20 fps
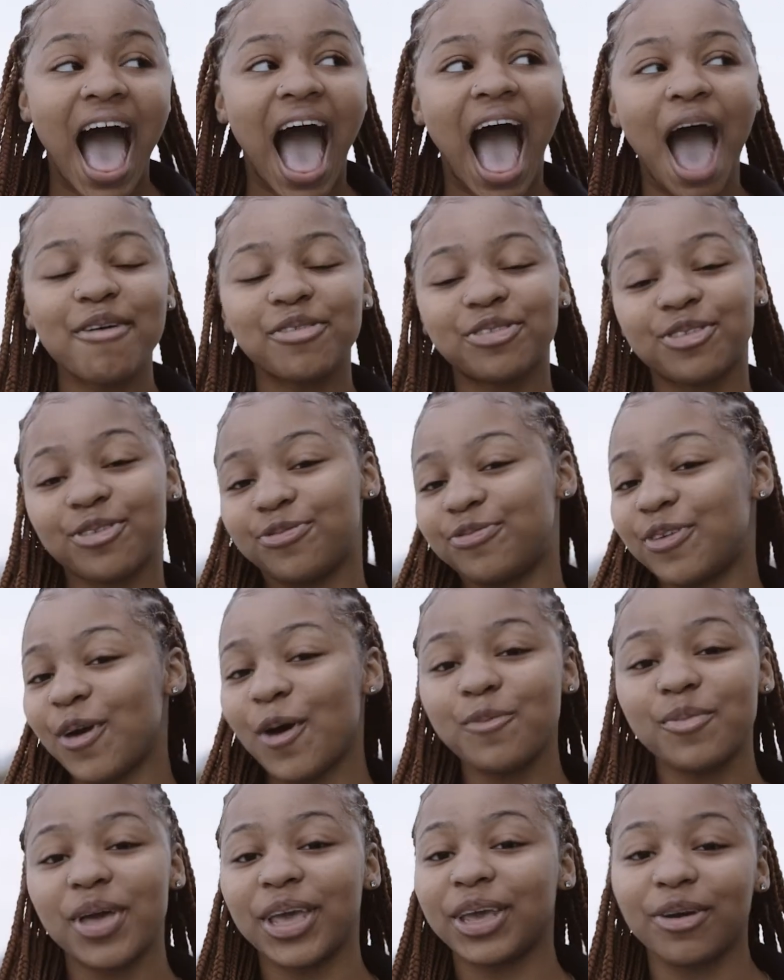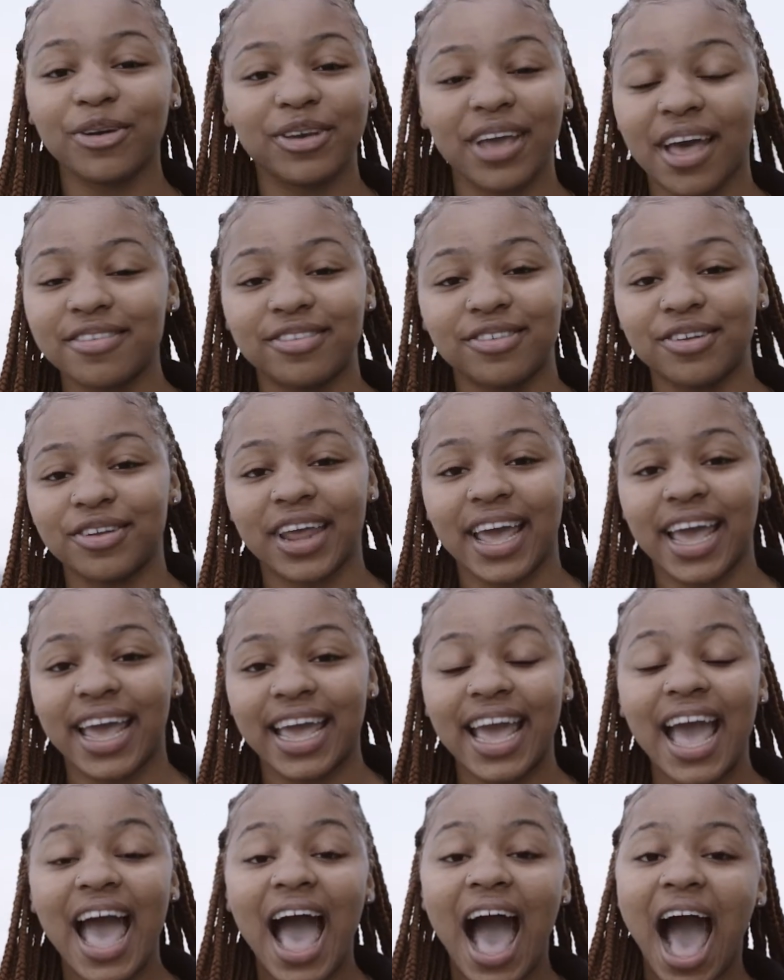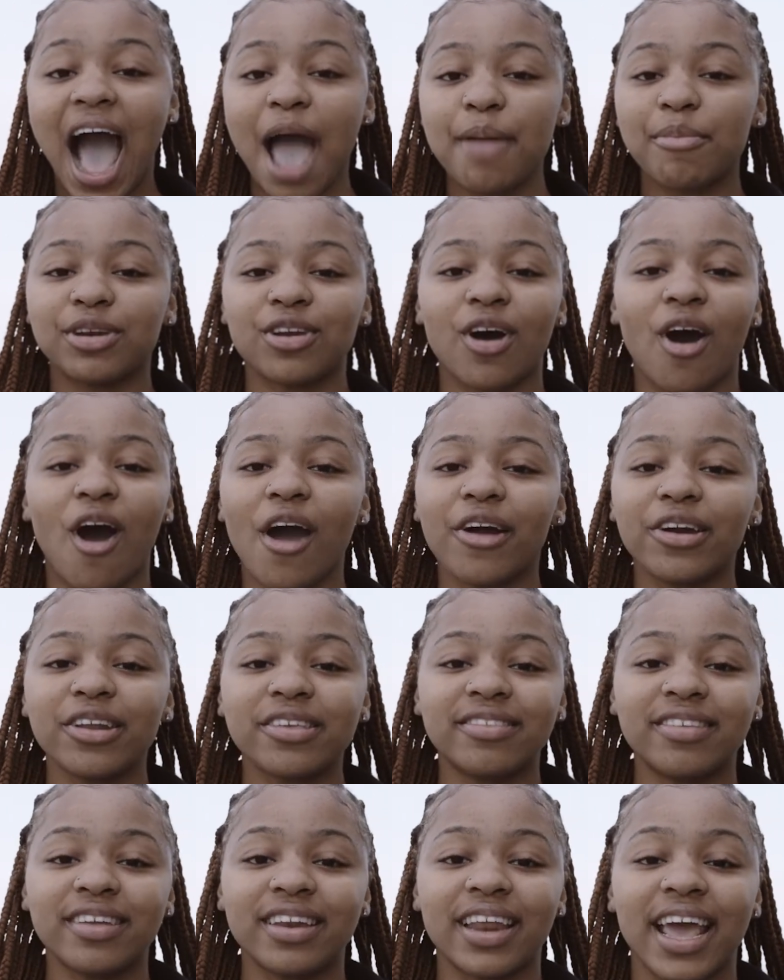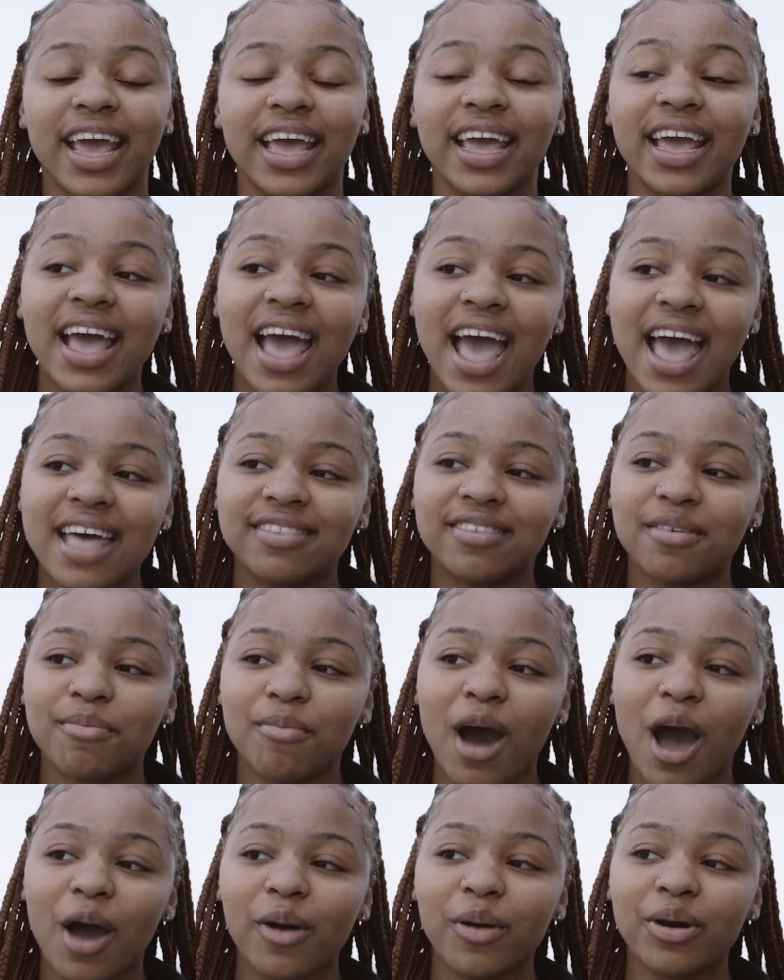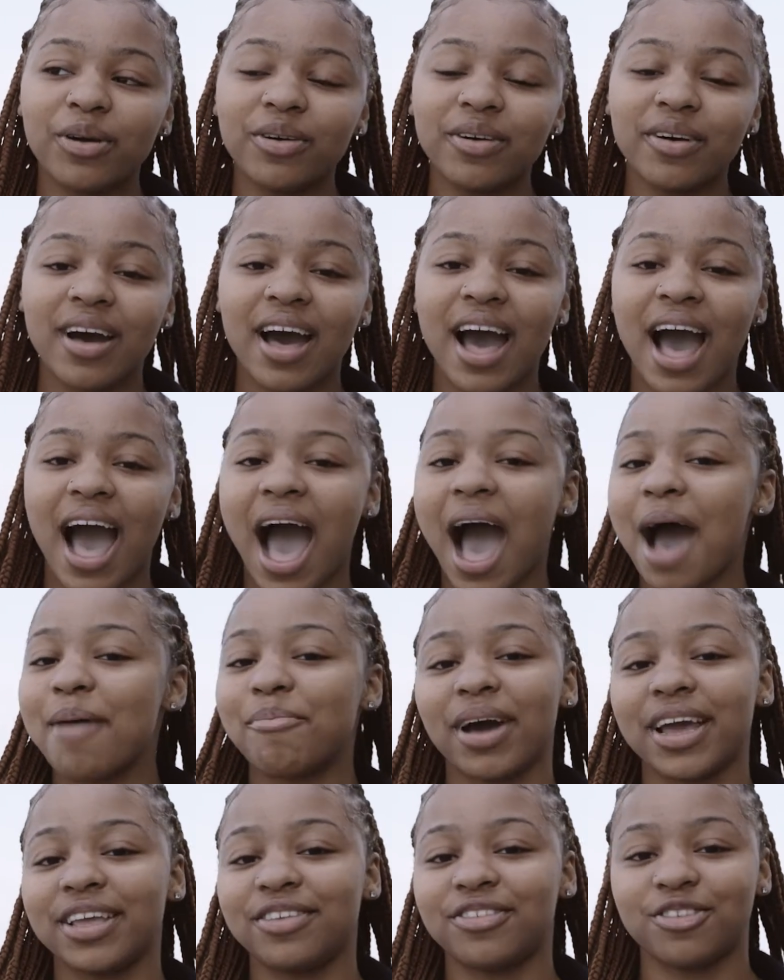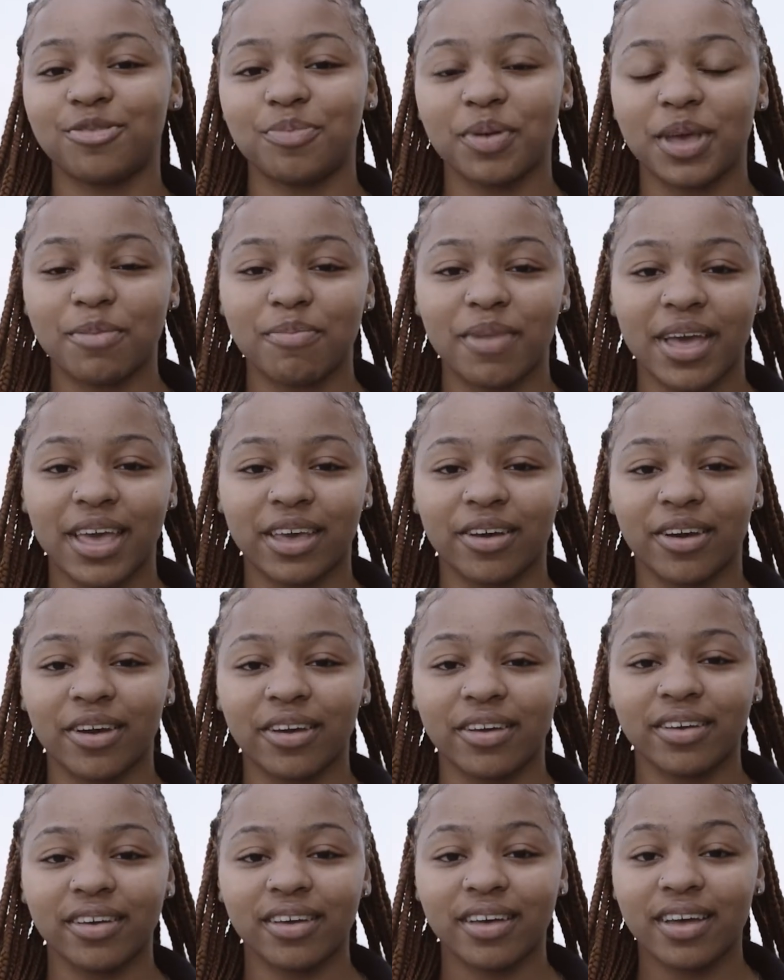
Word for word: I was a filmmaker yesterday, I'm an artist today, and tomorrow, I might just be a baker.